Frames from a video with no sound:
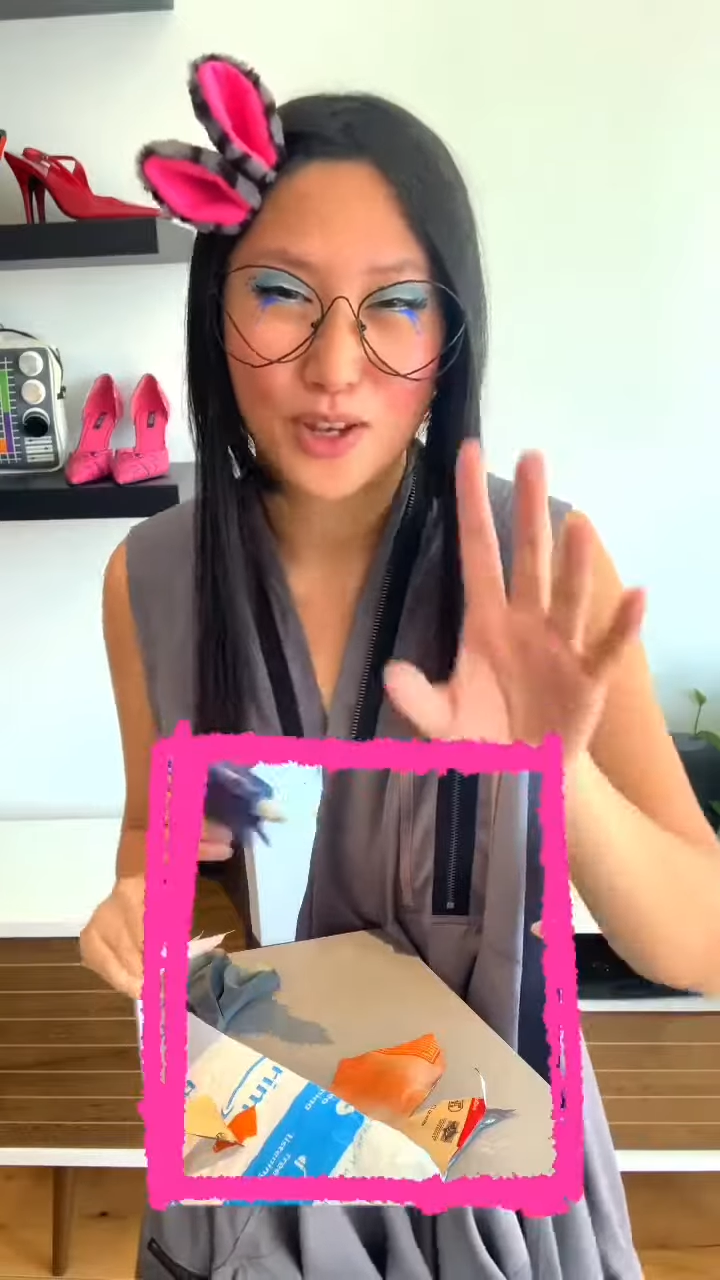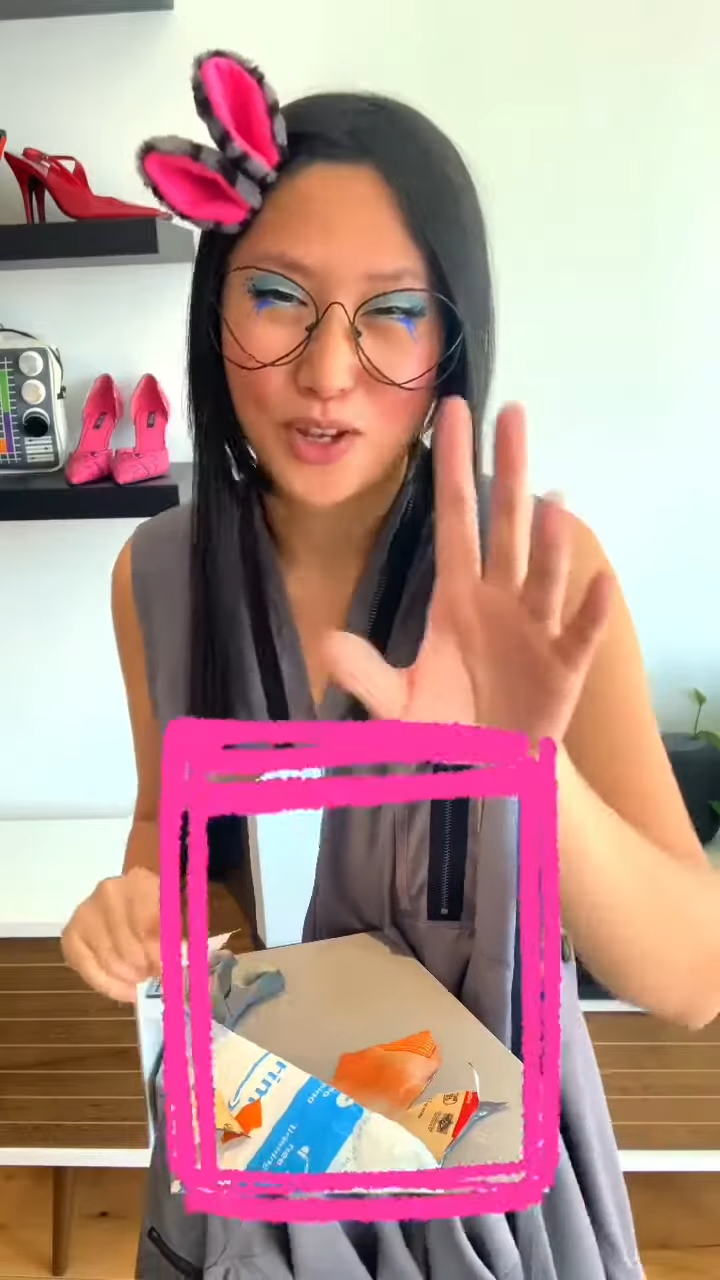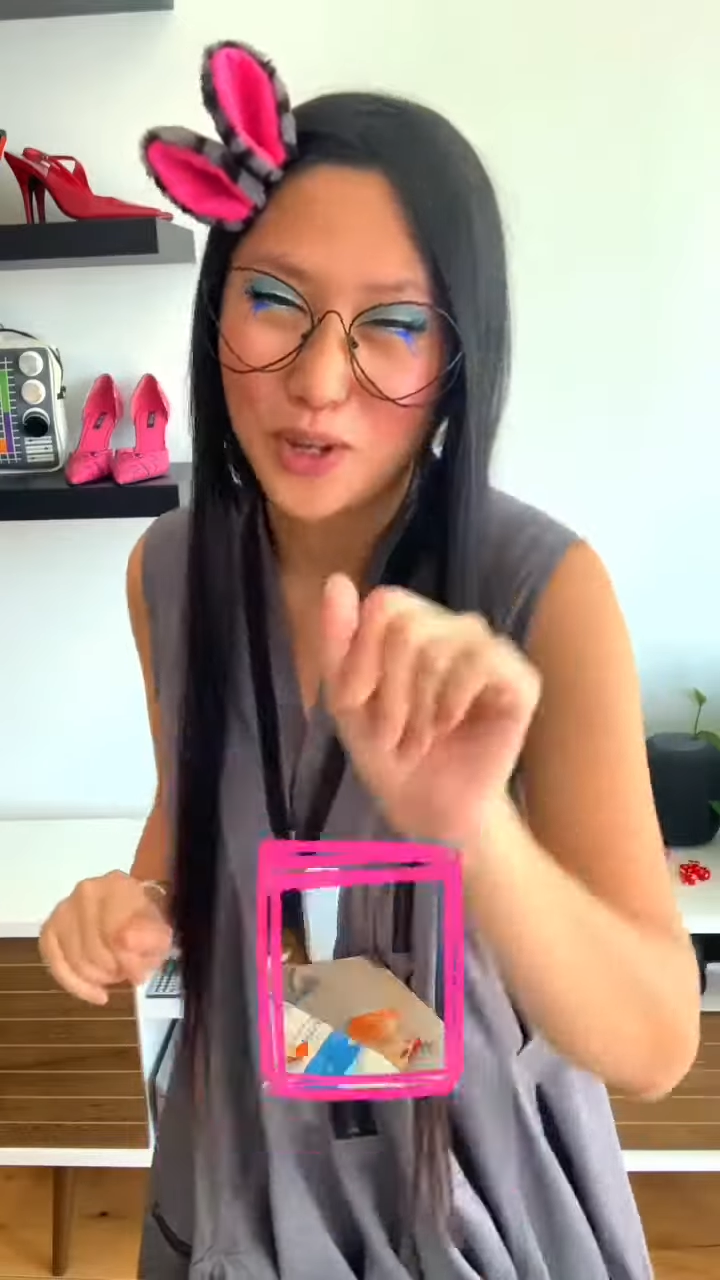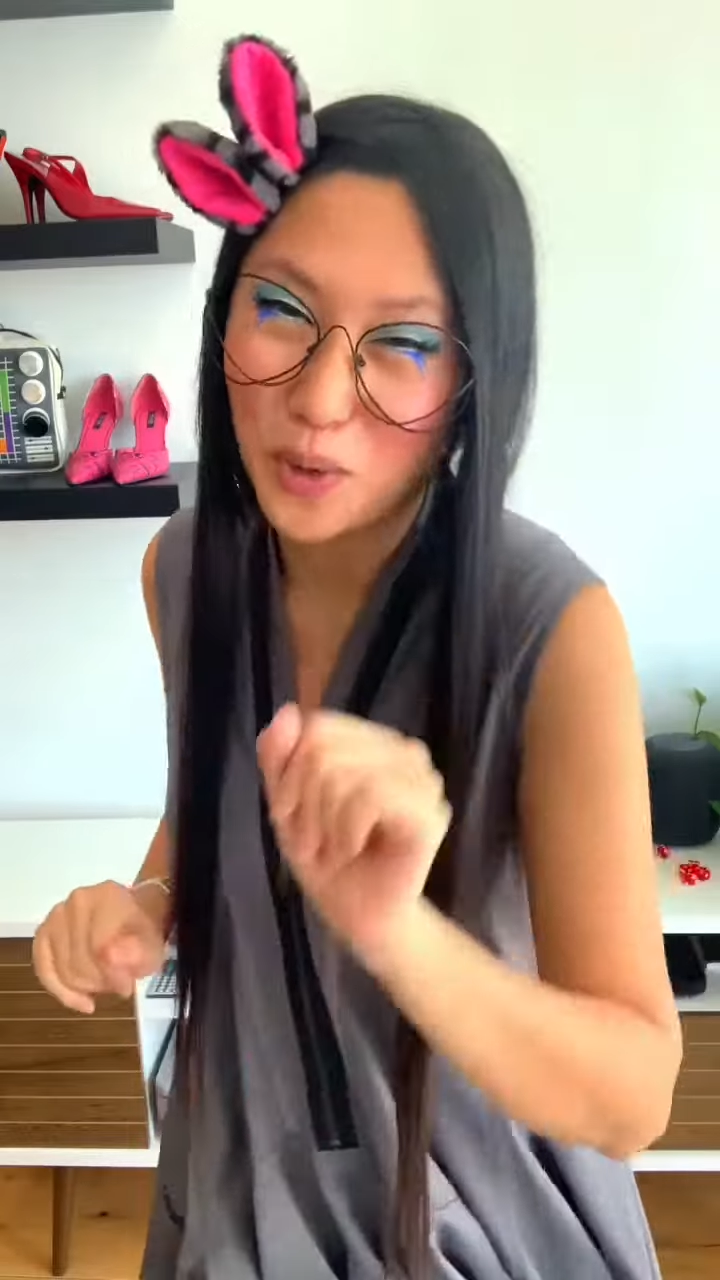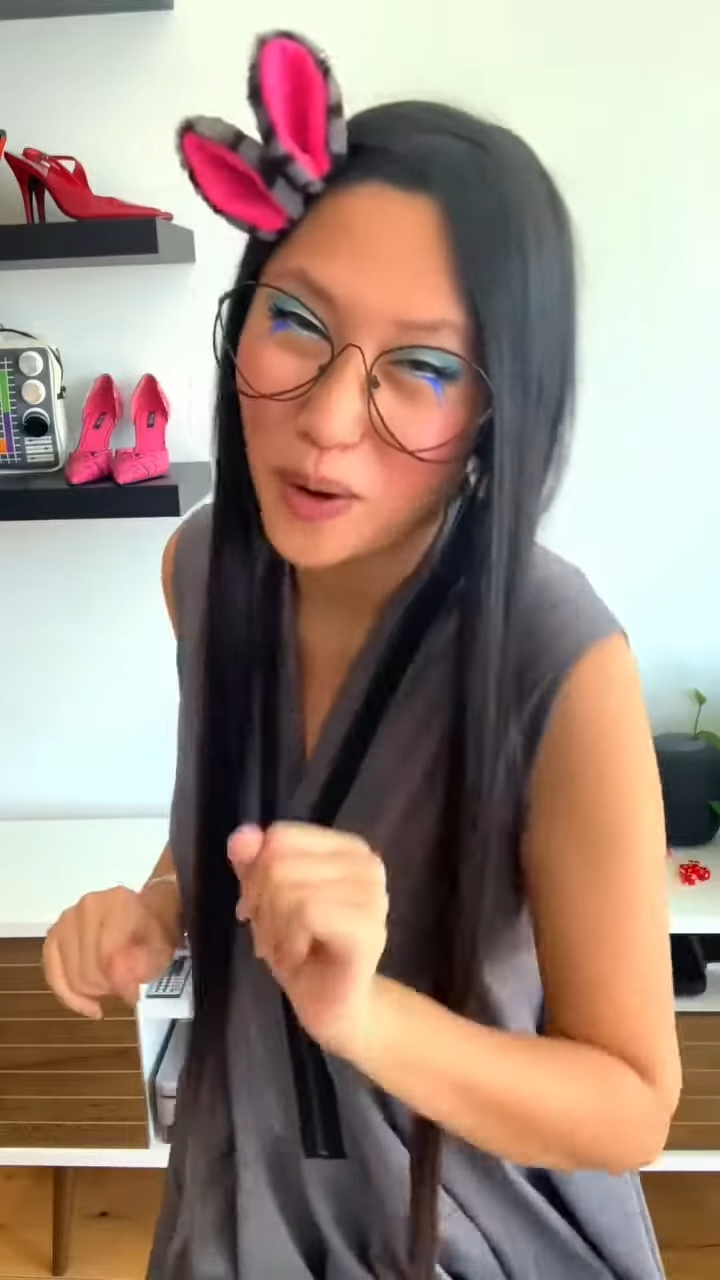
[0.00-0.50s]

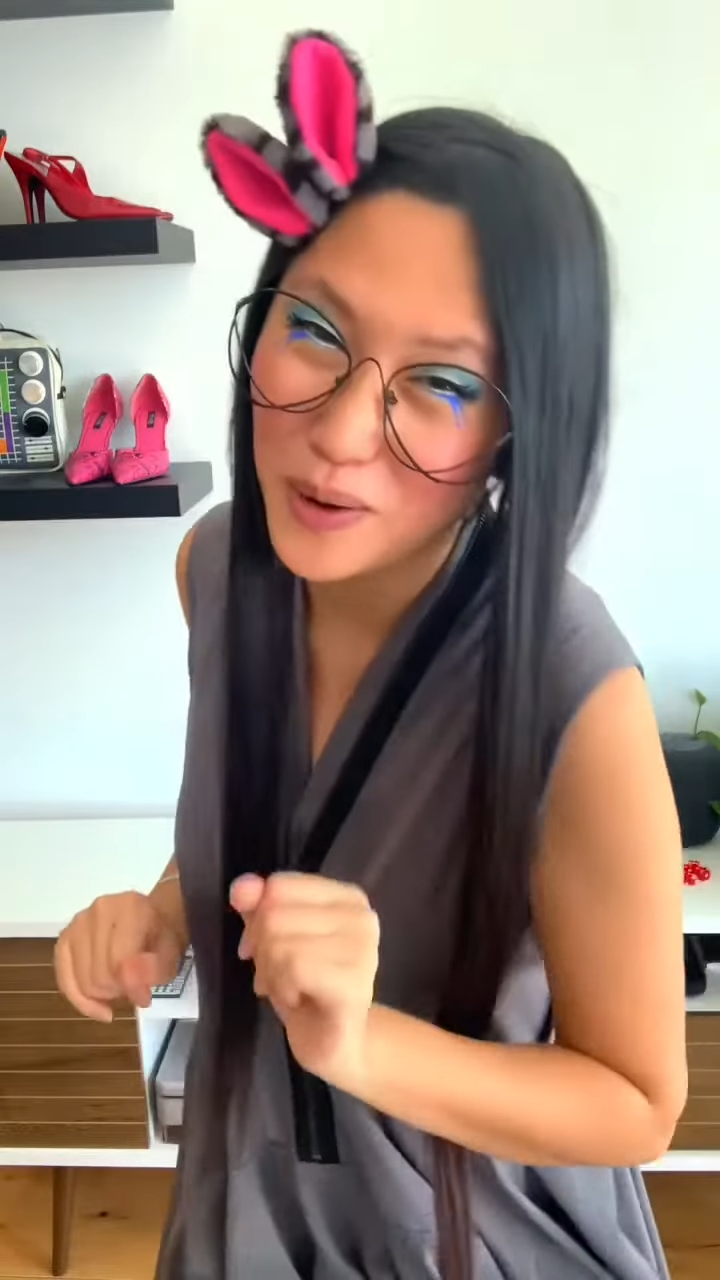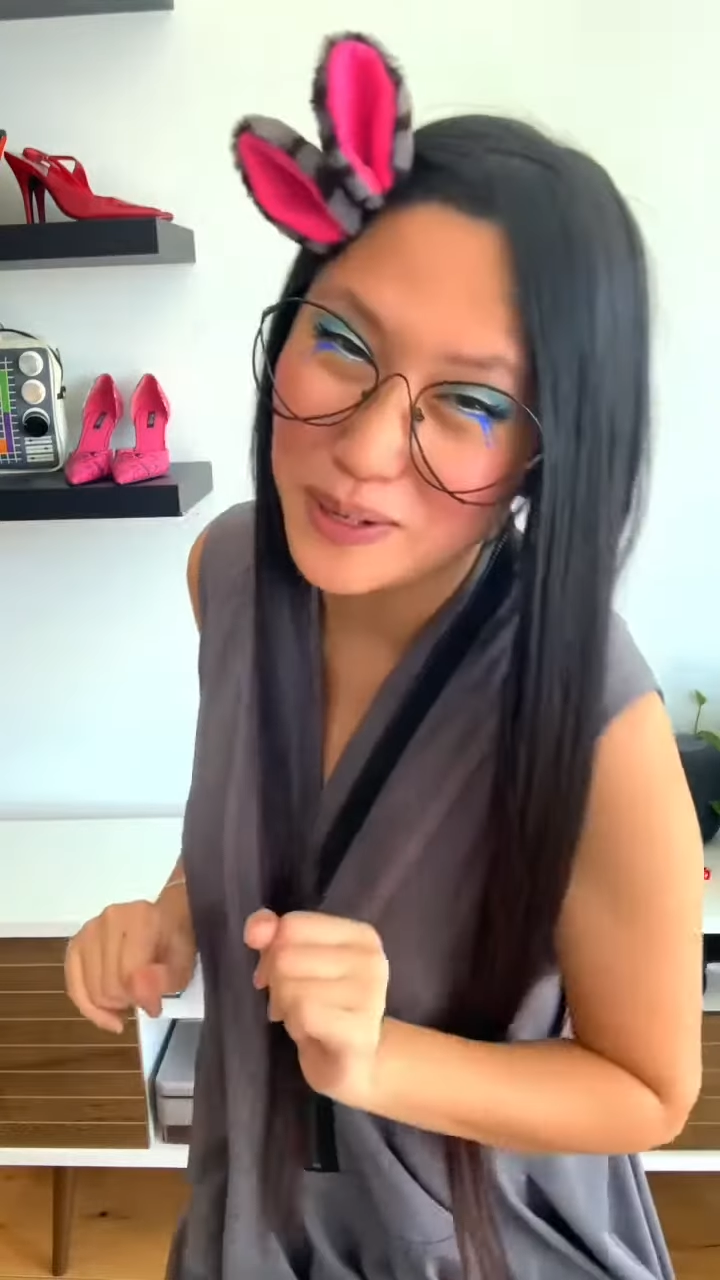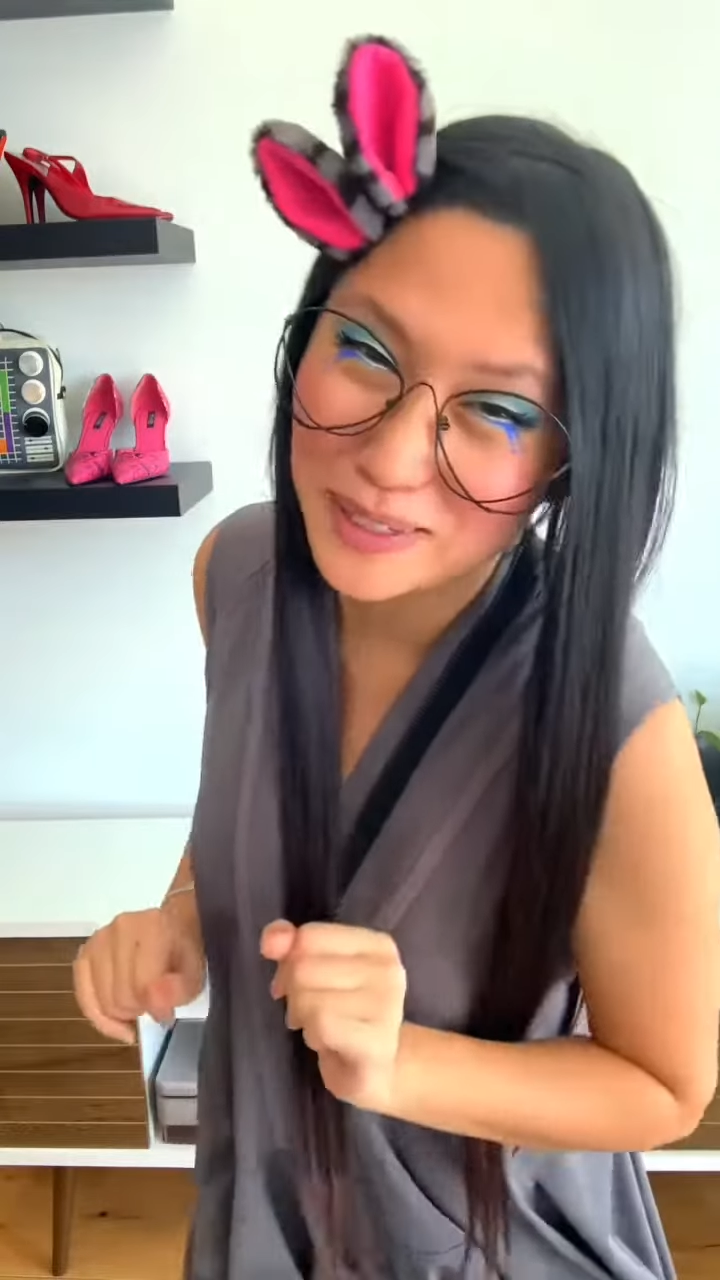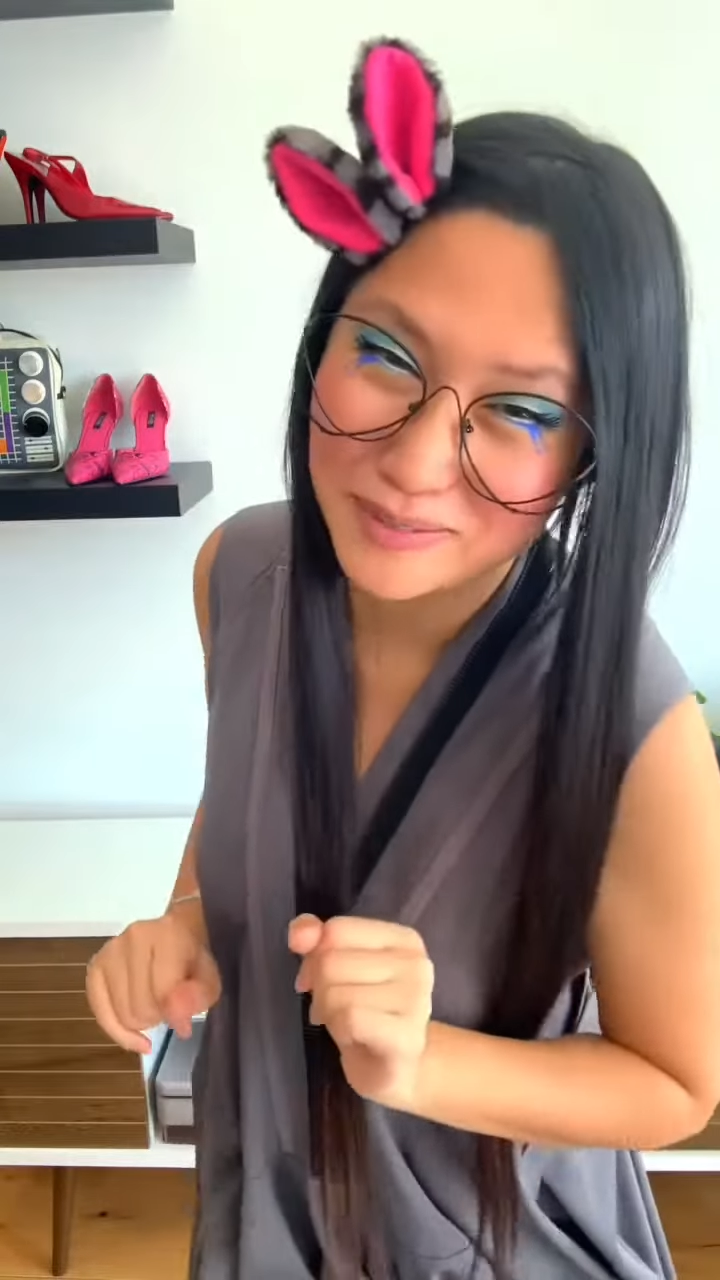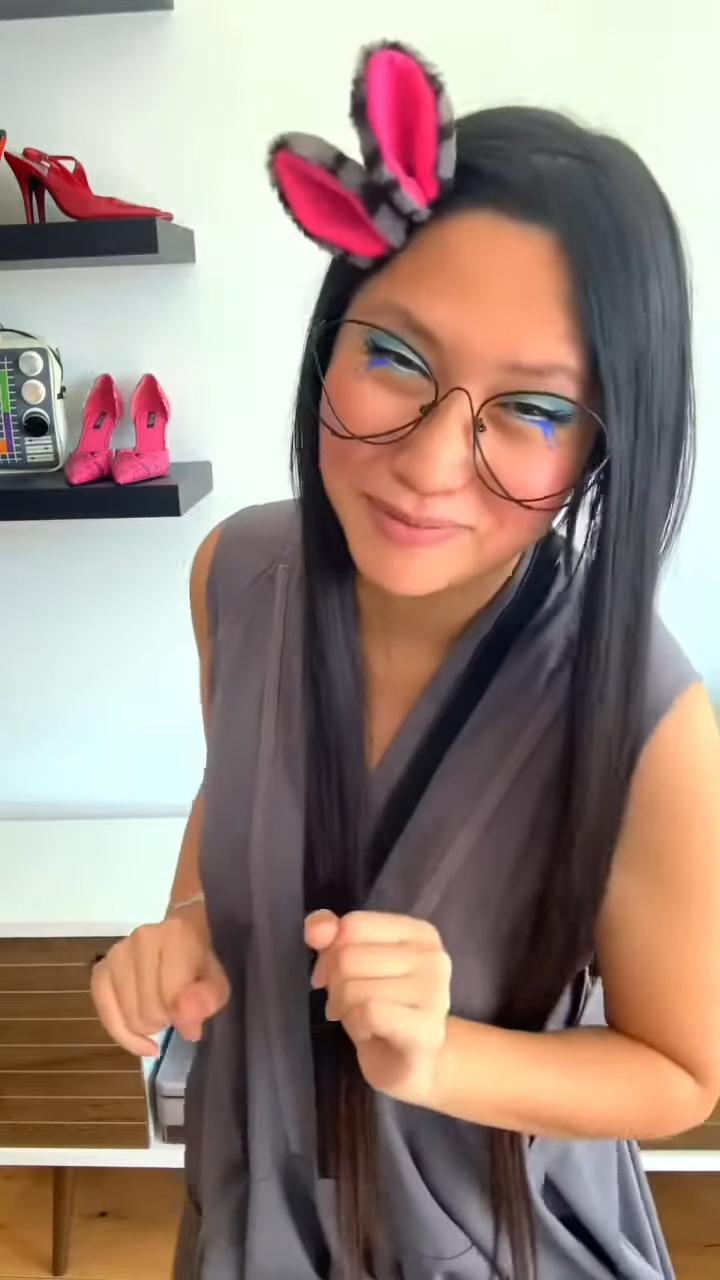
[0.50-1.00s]
You're welcome.